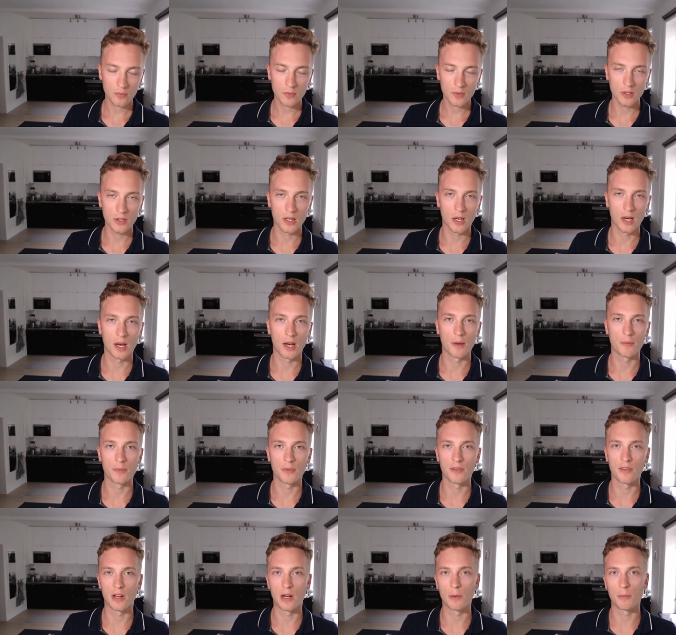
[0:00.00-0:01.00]
uh,
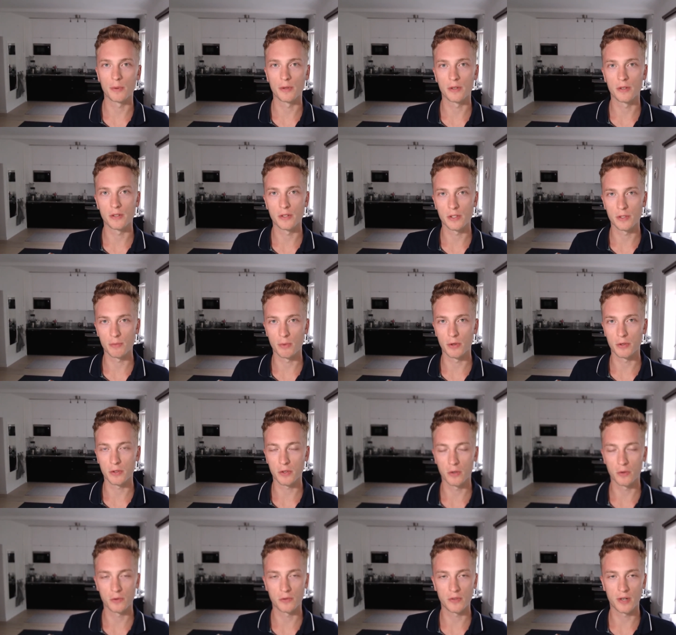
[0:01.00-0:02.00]
develop a, a smart
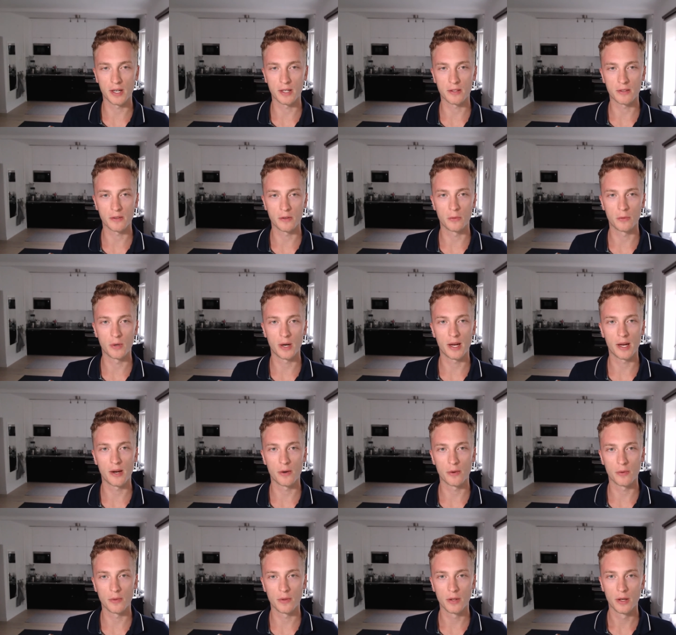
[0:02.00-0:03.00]
contract
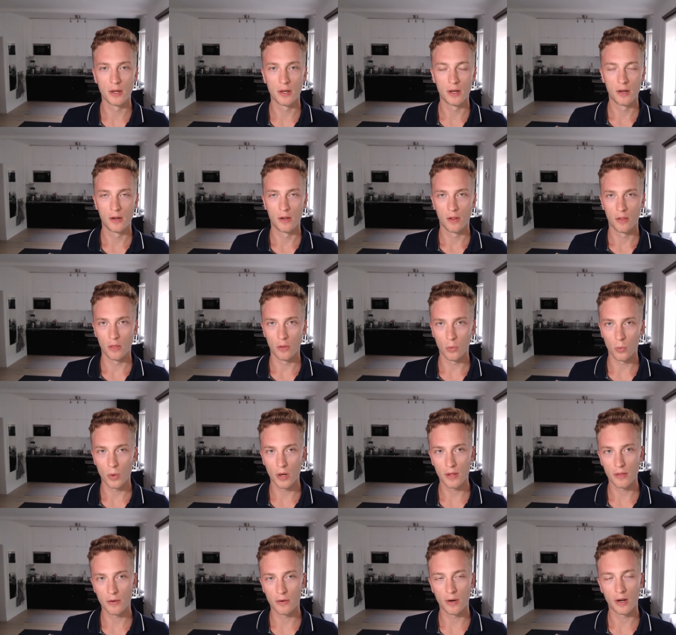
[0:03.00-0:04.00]
around the
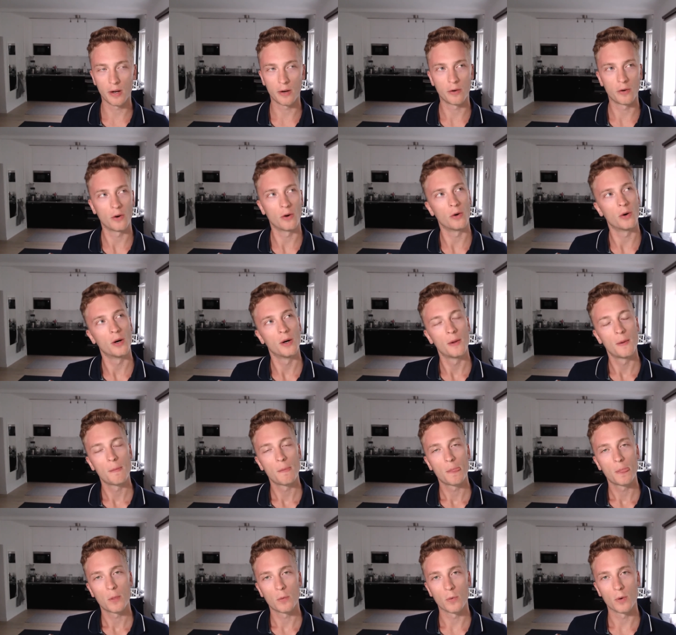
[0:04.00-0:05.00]
weather, I don't know,
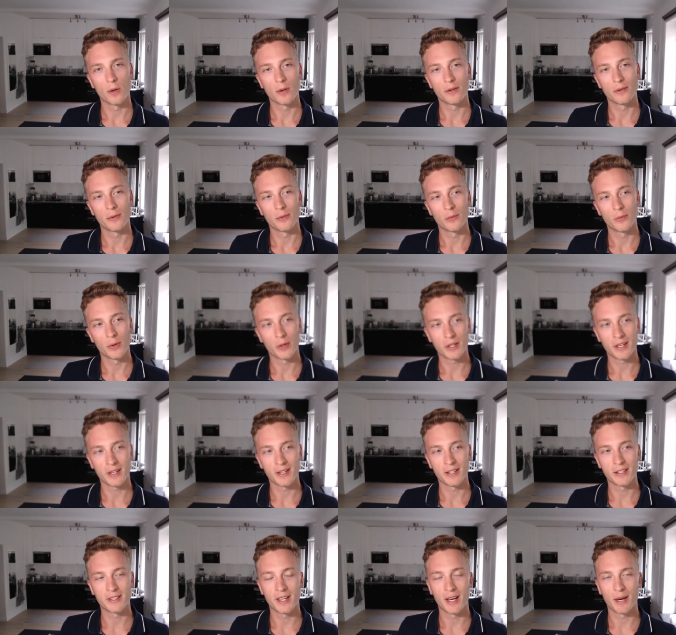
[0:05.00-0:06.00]
what what kind
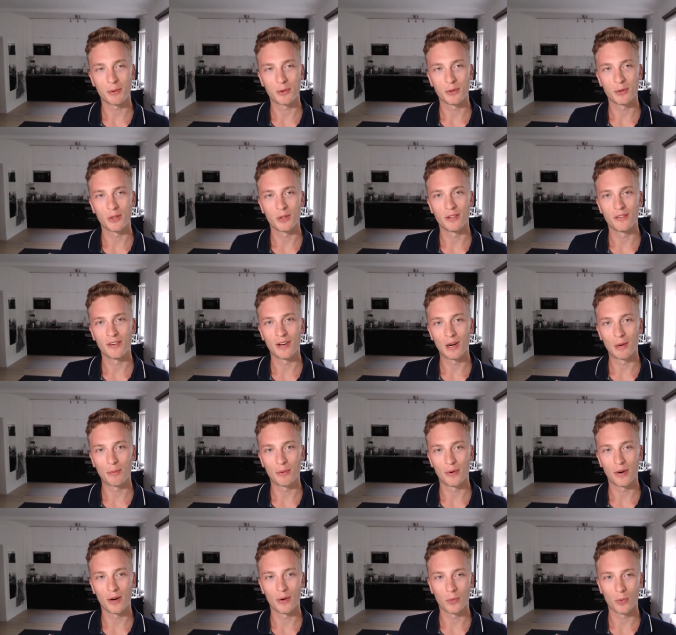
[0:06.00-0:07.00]
of dApp could you develop
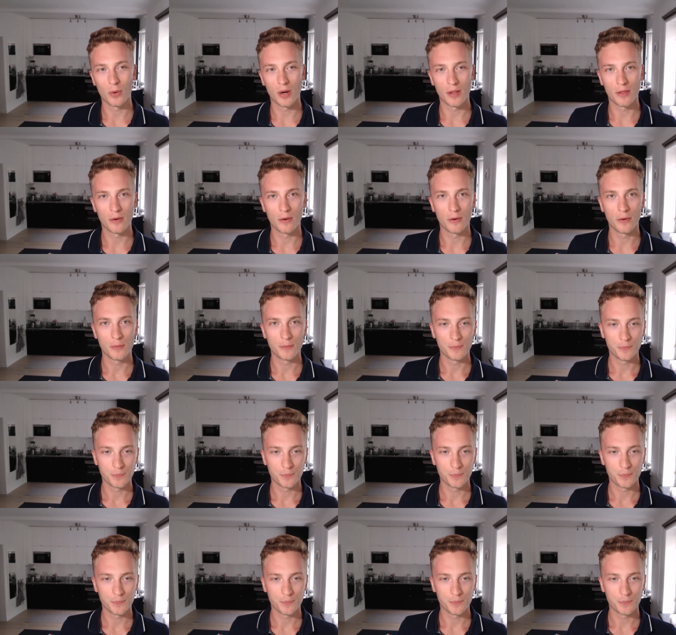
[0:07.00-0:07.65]
around weather?